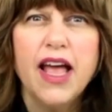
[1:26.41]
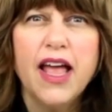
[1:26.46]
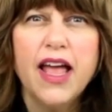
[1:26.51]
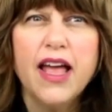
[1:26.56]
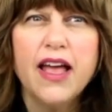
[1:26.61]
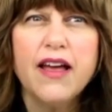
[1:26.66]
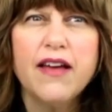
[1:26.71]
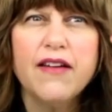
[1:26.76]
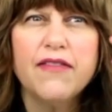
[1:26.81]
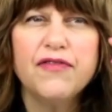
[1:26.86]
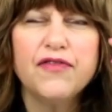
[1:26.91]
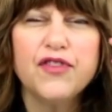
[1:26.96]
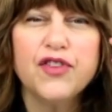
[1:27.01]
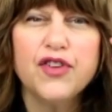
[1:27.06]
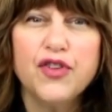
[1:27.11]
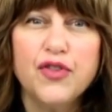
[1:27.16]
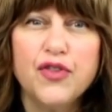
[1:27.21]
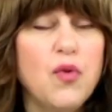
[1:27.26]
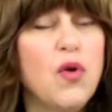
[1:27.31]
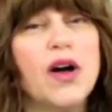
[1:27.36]
if
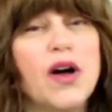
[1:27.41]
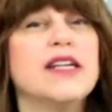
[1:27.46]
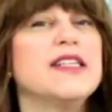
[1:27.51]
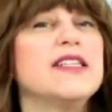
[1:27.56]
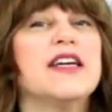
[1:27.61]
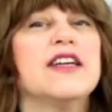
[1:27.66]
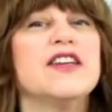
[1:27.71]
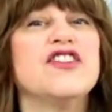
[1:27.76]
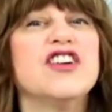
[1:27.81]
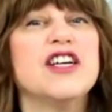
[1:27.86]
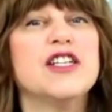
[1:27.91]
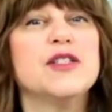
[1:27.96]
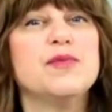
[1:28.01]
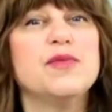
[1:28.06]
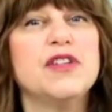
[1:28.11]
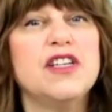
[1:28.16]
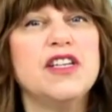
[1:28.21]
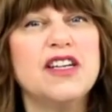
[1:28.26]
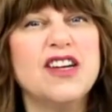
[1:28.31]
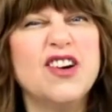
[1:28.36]
you want to tell your
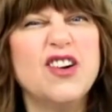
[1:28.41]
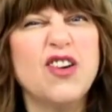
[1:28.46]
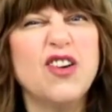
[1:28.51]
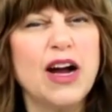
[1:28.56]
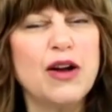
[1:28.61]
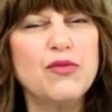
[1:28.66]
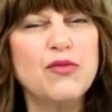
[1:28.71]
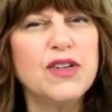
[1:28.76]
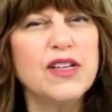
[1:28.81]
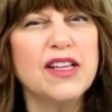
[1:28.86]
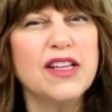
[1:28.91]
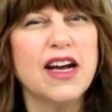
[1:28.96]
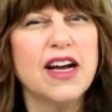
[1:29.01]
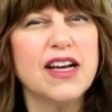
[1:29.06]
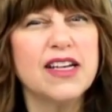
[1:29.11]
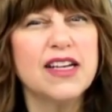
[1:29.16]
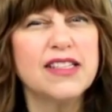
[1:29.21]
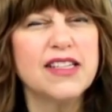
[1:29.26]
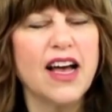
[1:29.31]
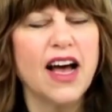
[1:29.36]
husband, you know, I
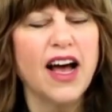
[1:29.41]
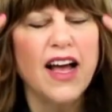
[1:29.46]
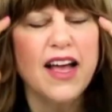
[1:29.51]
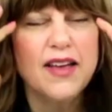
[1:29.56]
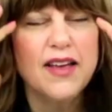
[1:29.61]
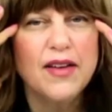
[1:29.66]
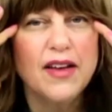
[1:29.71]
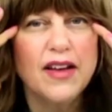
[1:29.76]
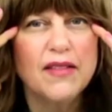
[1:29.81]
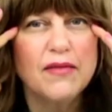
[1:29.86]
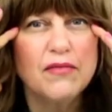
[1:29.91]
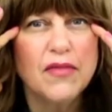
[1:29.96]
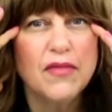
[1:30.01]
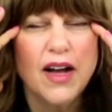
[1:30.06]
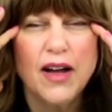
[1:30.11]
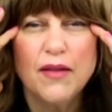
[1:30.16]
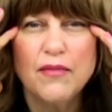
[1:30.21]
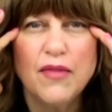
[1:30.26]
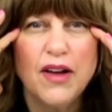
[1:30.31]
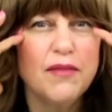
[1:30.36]
realize I
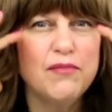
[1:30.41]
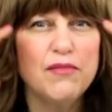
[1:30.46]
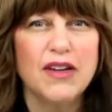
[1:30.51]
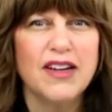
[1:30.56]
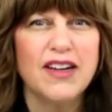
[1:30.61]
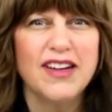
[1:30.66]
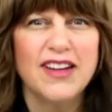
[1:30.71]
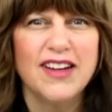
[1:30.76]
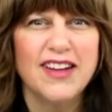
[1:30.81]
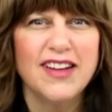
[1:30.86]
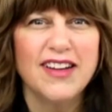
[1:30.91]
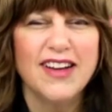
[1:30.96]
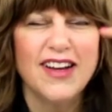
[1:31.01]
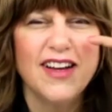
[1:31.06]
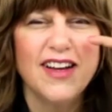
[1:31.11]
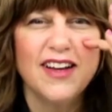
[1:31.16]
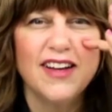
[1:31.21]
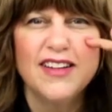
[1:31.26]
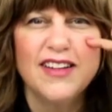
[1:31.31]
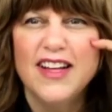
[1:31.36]
I'm, I'm a, a,
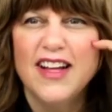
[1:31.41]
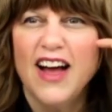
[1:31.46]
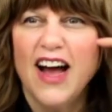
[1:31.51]
a,